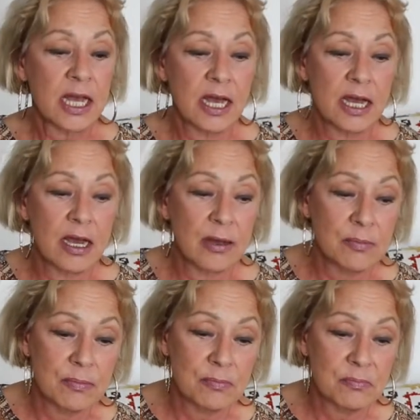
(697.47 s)

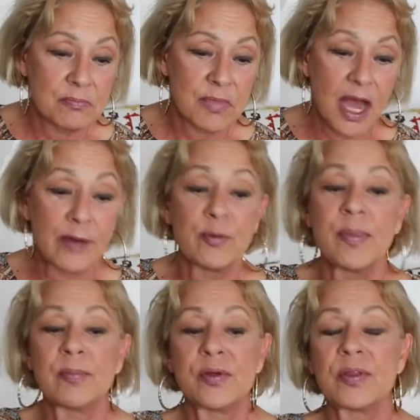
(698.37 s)
I
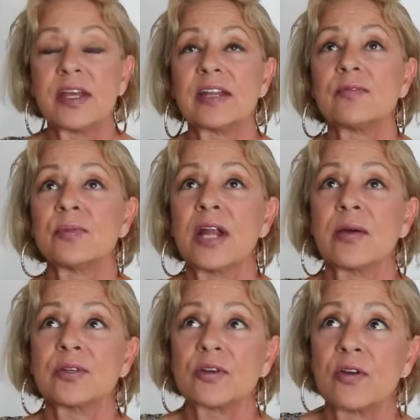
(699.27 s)
remember that when I
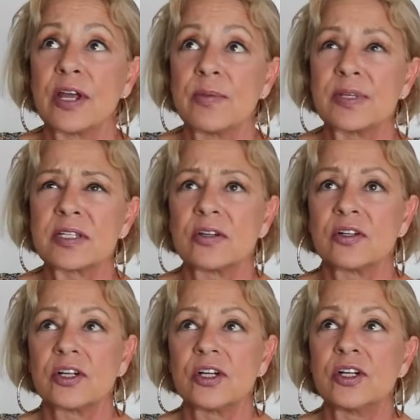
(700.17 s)
was growing up as a little
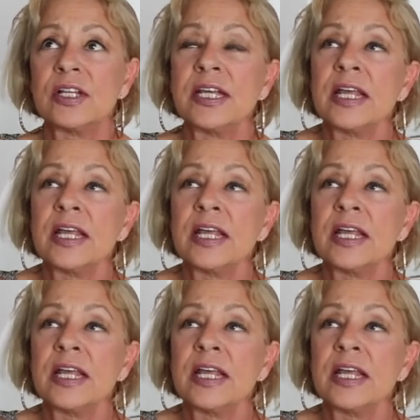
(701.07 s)
girl,